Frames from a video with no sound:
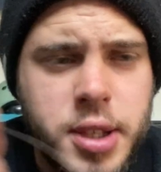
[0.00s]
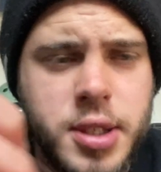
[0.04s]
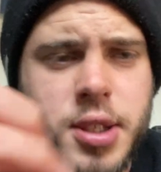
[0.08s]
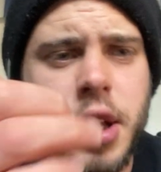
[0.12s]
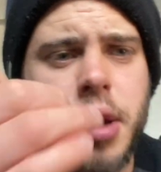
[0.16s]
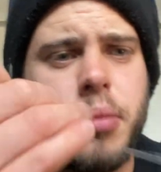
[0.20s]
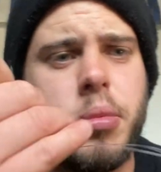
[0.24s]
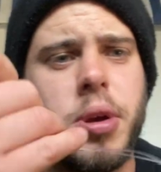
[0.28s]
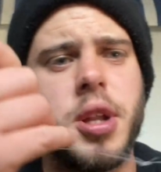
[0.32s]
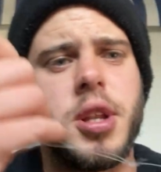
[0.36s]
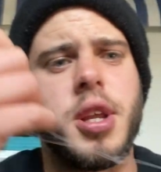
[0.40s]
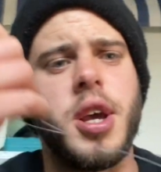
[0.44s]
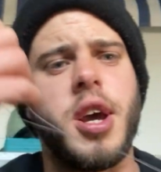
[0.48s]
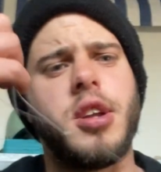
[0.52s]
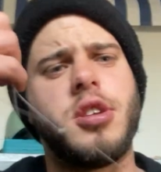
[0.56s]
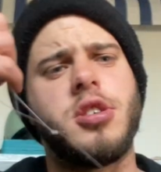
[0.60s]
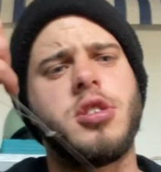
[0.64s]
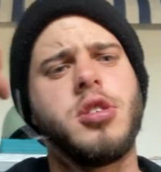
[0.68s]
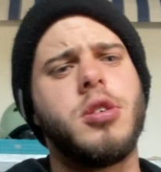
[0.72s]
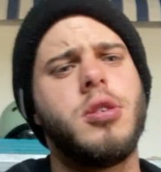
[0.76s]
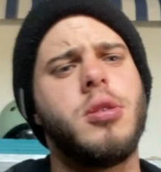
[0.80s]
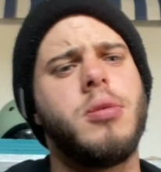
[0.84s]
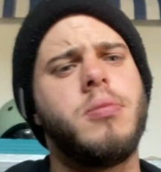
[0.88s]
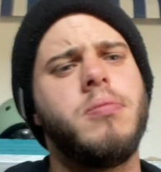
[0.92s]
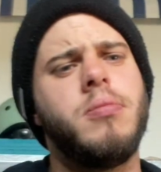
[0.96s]
is going to be attached
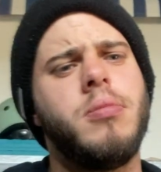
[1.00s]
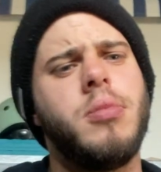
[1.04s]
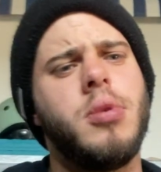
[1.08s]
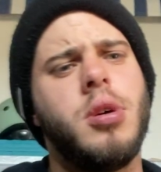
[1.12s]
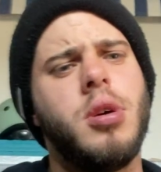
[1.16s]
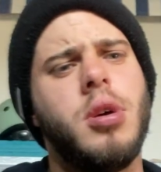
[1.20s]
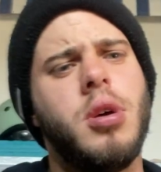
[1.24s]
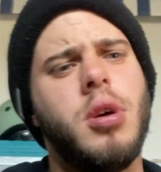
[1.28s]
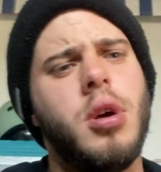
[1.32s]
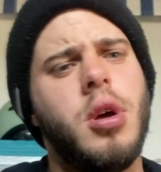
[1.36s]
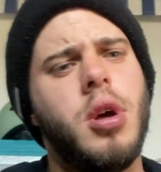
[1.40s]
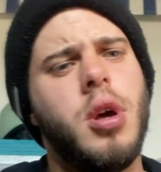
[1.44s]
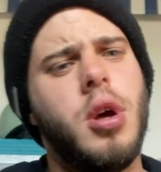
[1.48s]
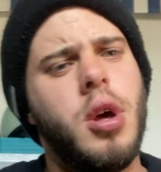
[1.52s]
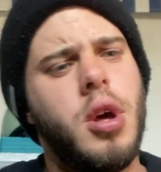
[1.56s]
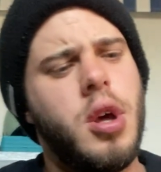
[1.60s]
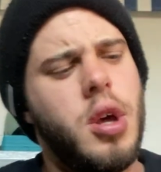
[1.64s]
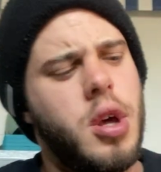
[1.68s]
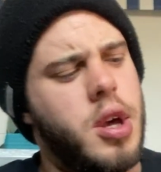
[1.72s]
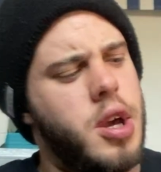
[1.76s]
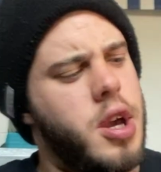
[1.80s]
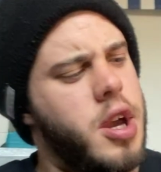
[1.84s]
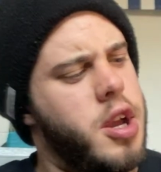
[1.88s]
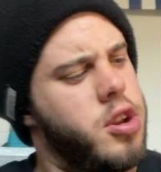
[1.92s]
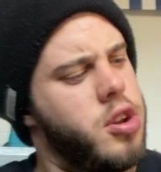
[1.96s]
to.
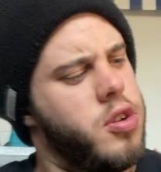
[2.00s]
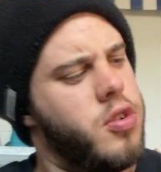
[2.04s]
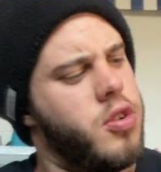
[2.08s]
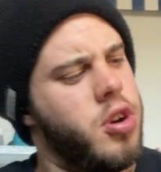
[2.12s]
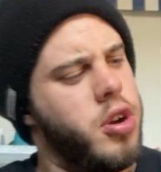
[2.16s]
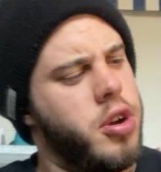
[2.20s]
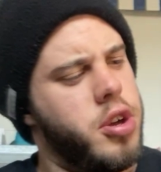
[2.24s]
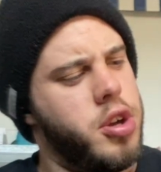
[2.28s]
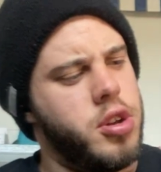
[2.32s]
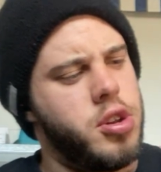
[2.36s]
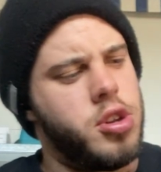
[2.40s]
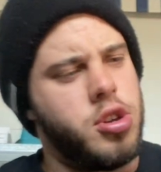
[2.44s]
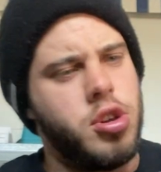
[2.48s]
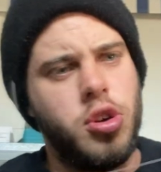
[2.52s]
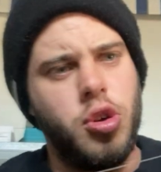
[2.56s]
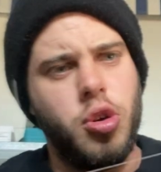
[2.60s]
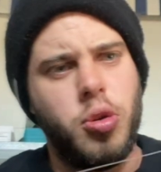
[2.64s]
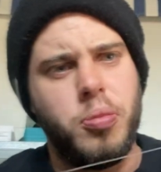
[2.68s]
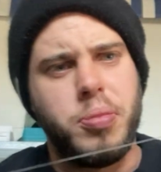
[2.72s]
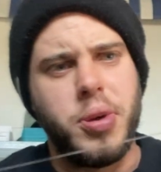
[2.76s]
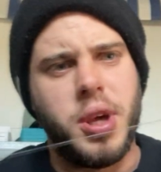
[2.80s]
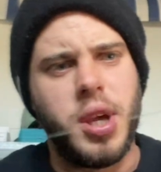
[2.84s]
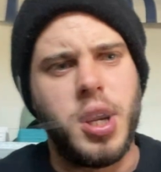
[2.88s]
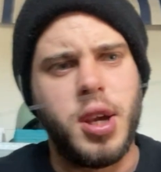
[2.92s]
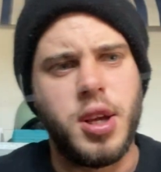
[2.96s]
And you've got your 2
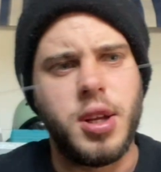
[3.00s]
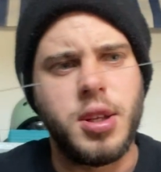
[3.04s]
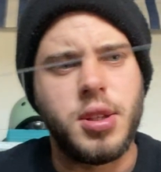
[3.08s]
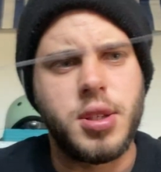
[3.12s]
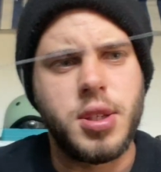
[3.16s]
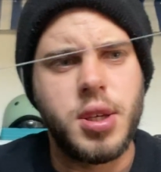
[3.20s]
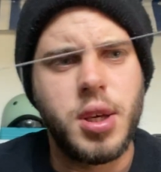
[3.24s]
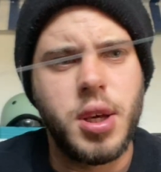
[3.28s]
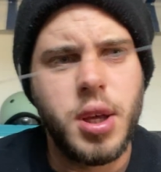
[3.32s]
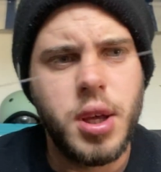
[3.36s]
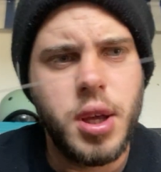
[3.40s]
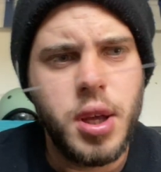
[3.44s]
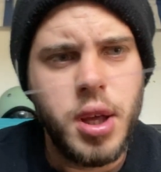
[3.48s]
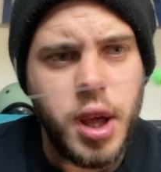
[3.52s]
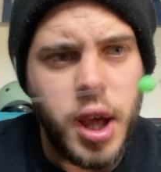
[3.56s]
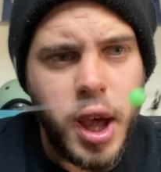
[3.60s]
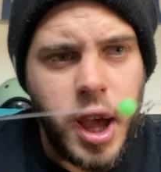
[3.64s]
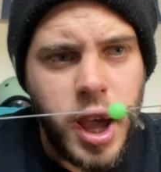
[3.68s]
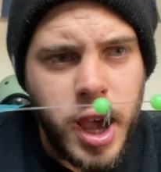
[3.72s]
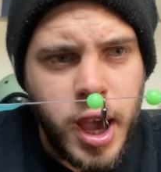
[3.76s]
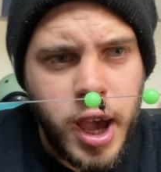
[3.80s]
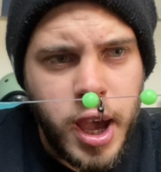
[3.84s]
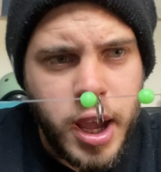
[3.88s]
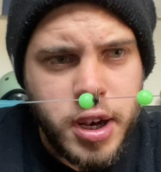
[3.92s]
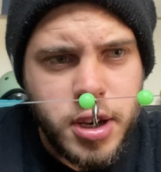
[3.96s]
beads
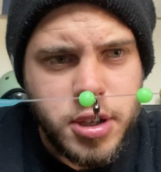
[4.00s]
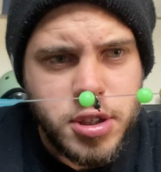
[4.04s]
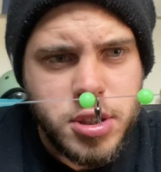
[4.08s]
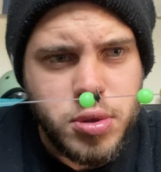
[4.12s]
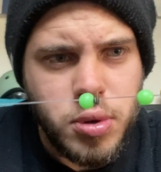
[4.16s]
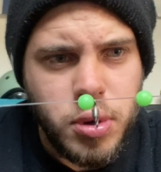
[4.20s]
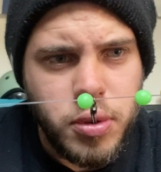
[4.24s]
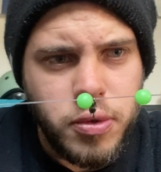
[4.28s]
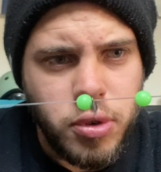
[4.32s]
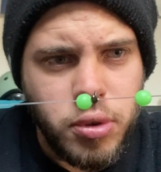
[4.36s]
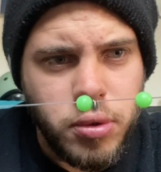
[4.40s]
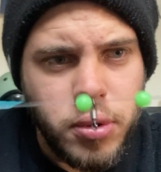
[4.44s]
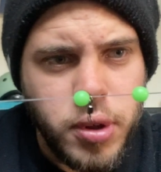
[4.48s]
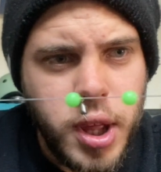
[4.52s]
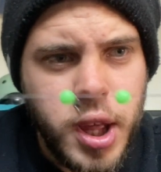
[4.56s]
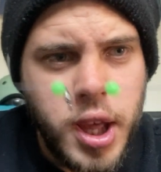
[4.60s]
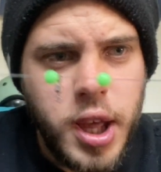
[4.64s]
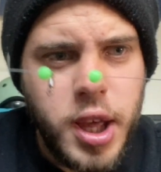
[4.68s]
and a swivel.